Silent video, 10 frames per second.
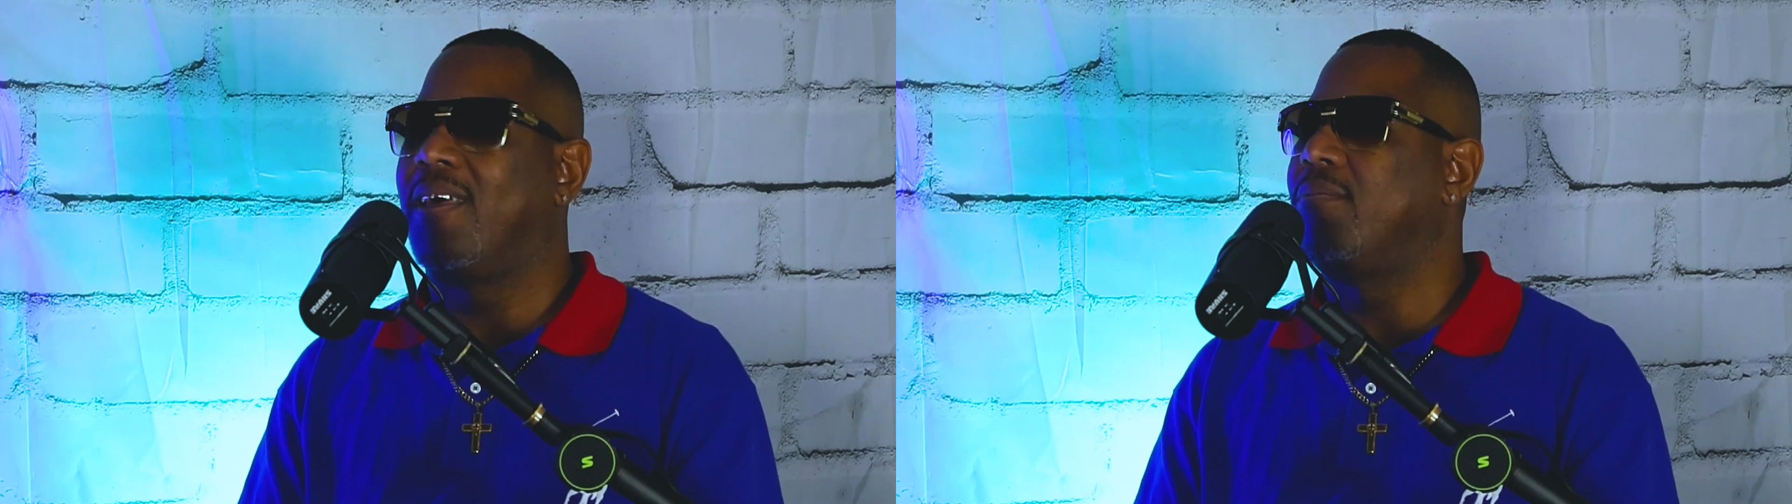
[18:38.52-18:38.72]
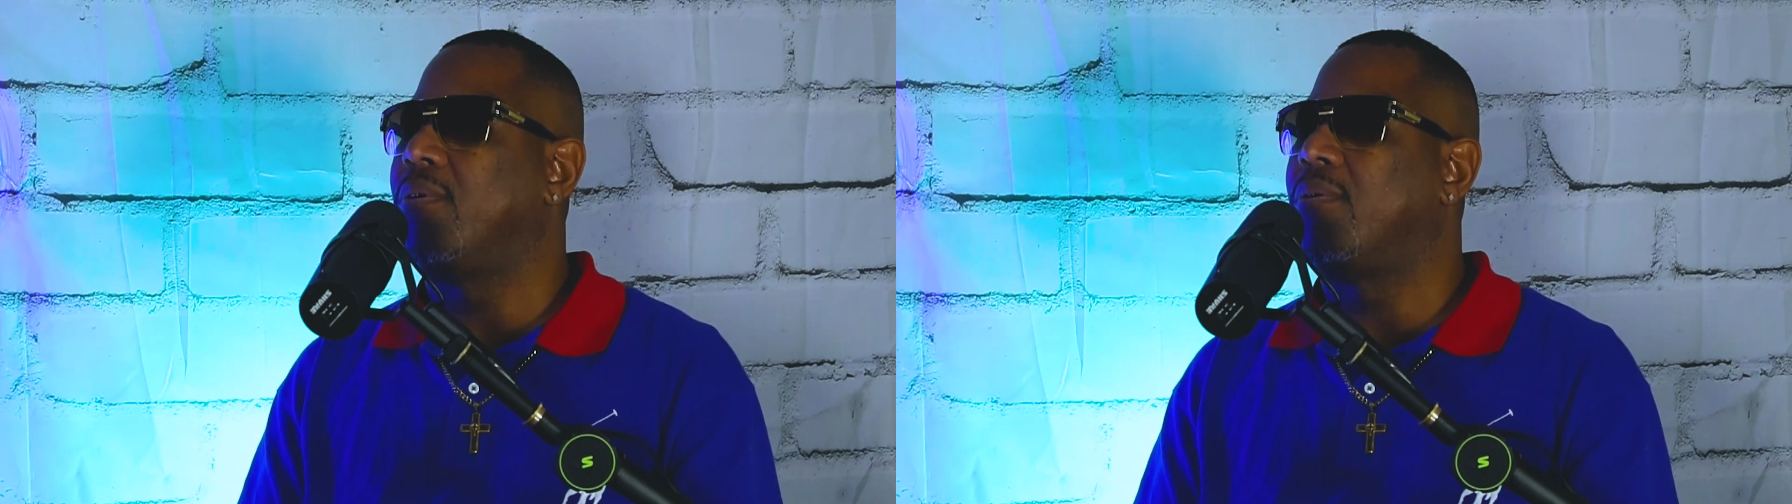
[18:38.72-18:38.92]

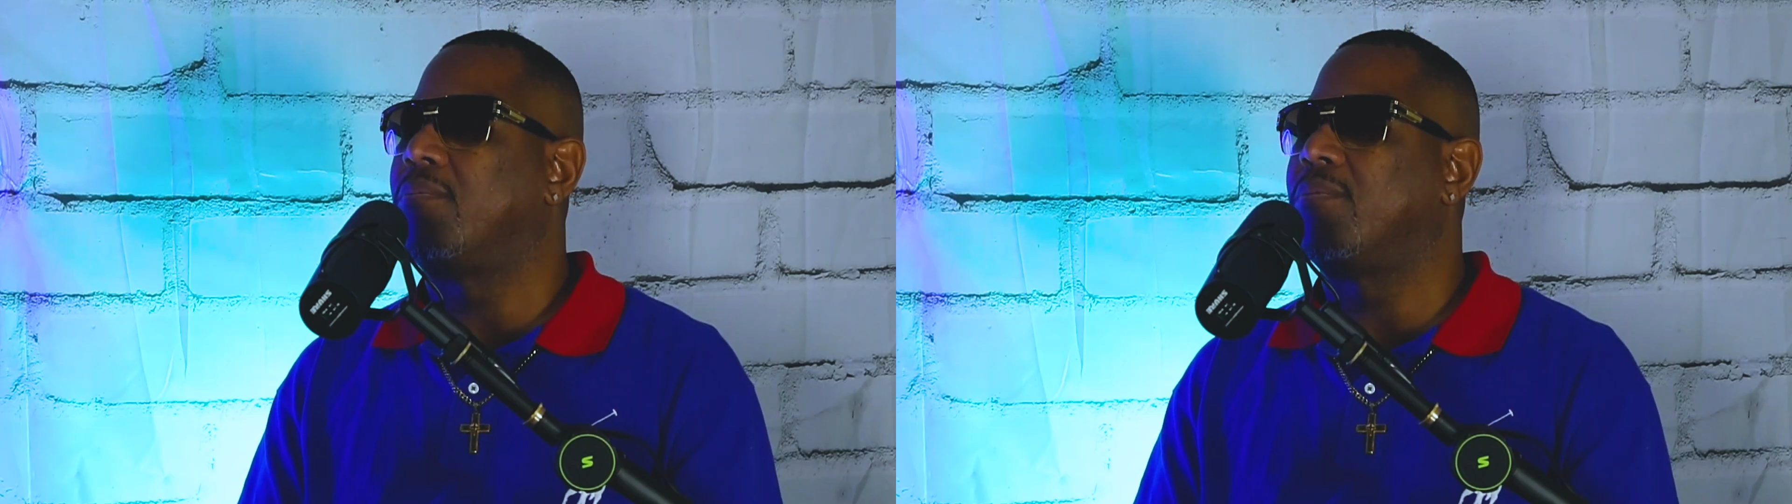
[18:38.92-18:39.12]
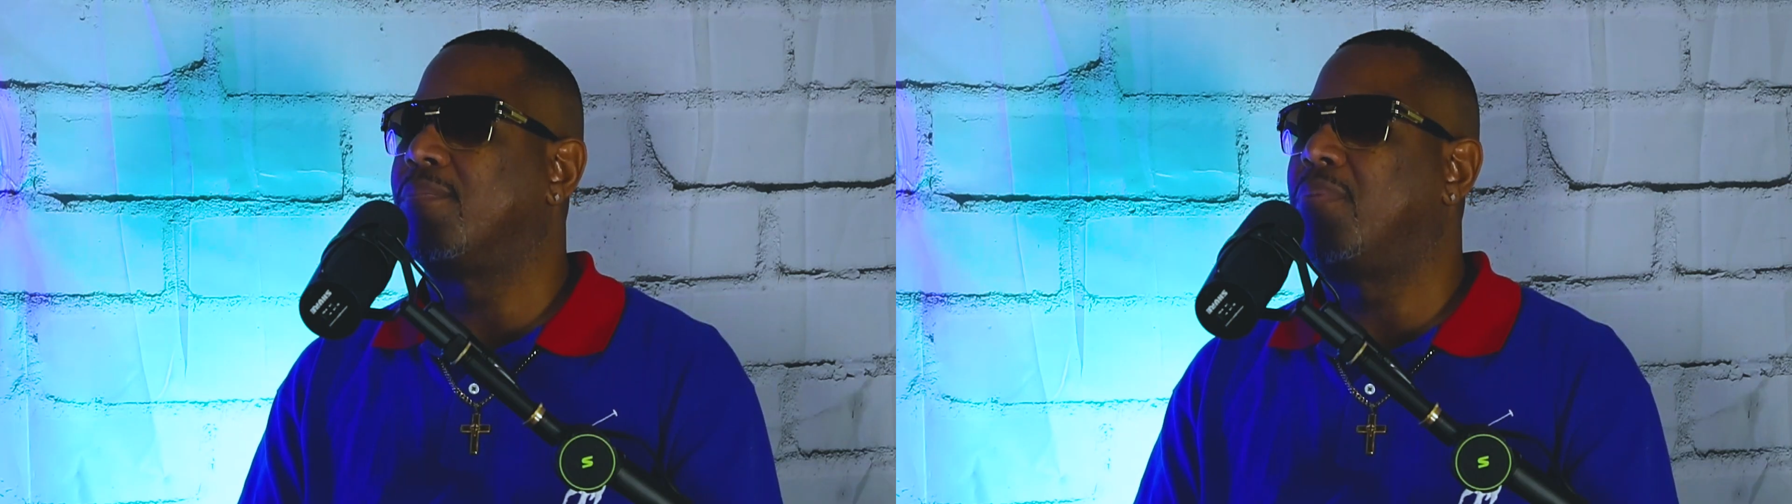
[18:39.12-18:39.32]
label
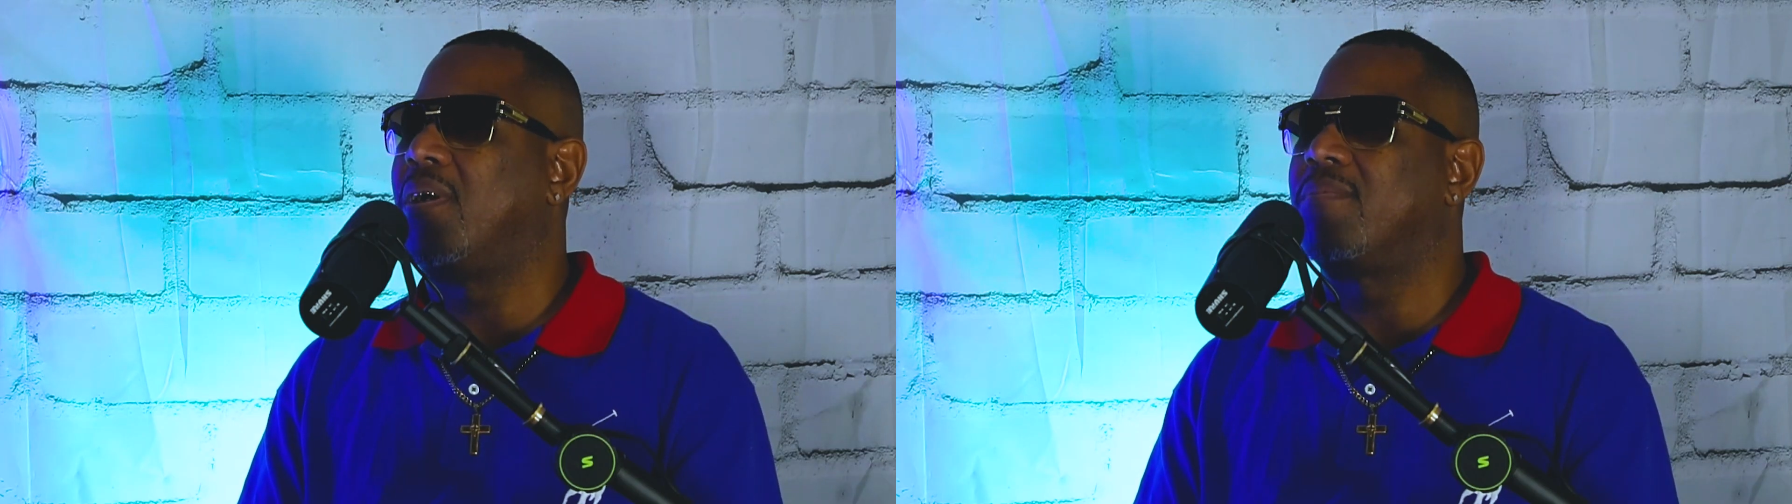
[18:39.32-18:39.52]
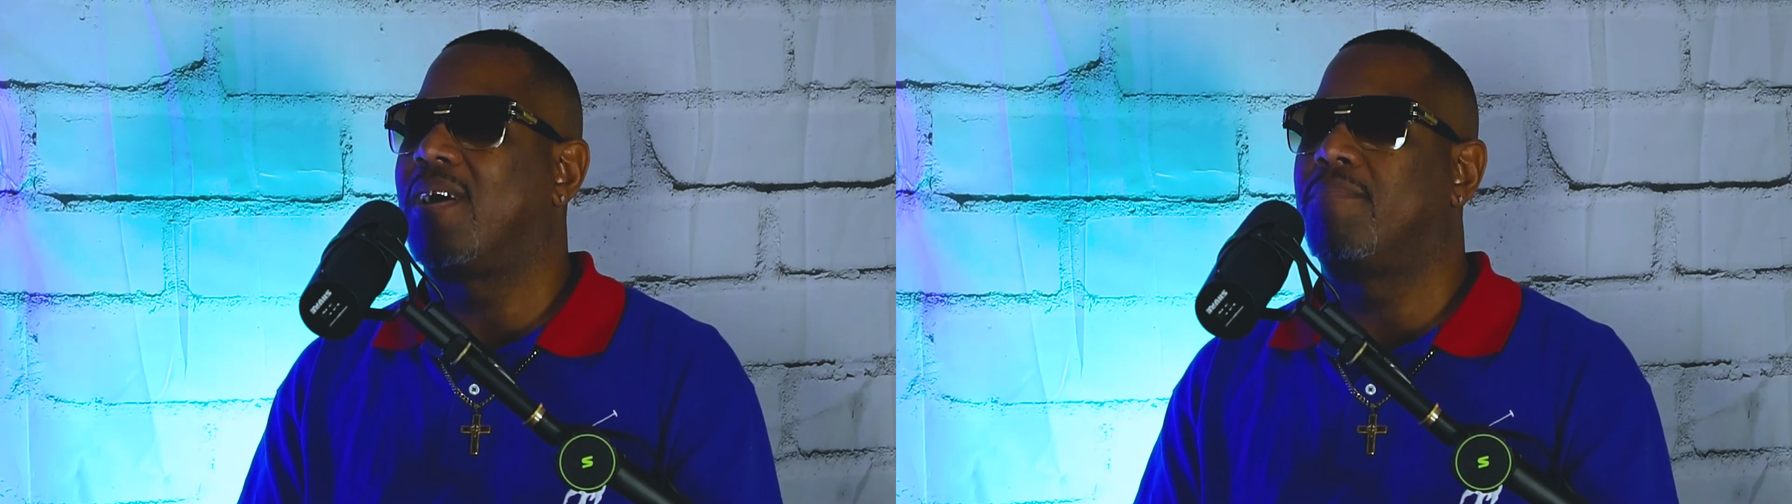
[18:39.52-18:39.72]

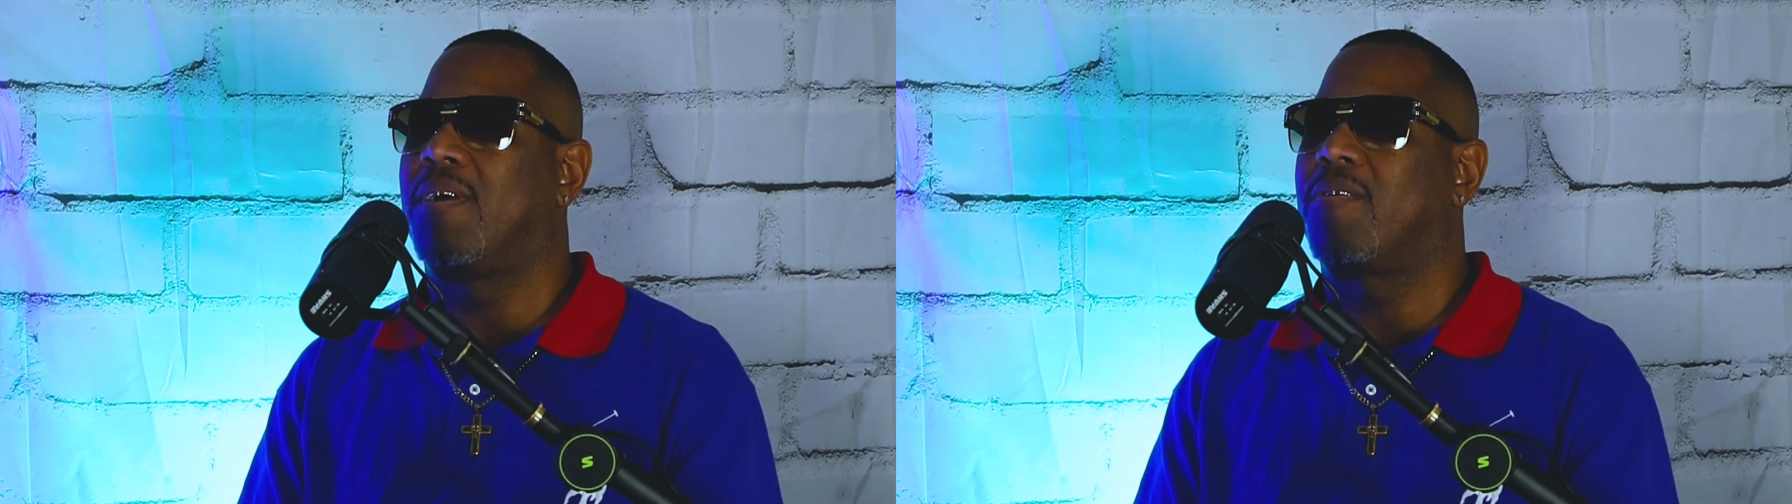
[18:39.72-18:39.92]
bumped out my